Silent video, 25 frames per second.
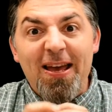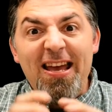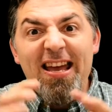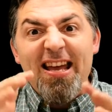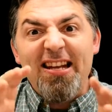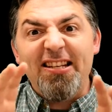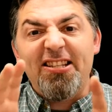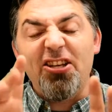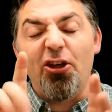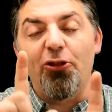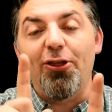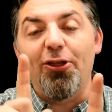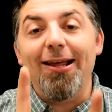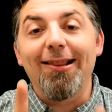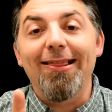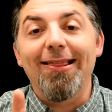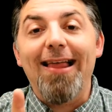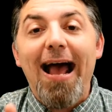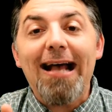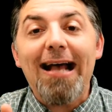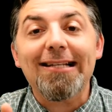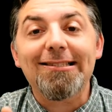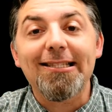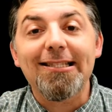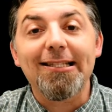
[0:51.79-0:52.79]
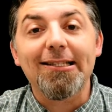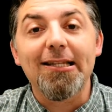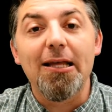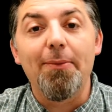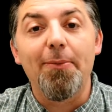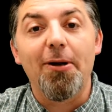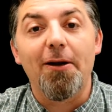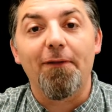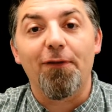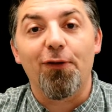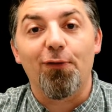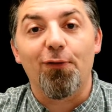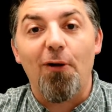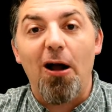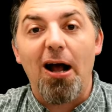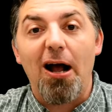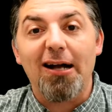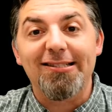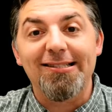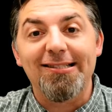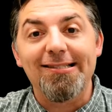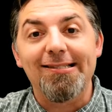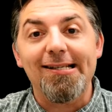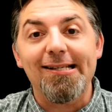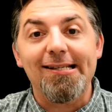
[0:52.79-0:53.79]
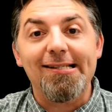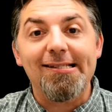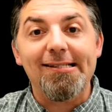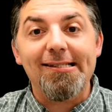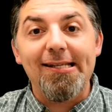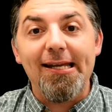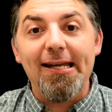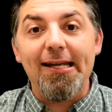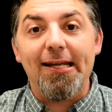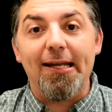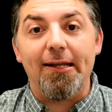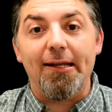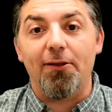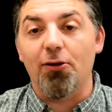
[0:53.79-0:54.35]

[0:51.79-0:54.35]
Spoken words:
until the elastic limit of the rocks is exceeded.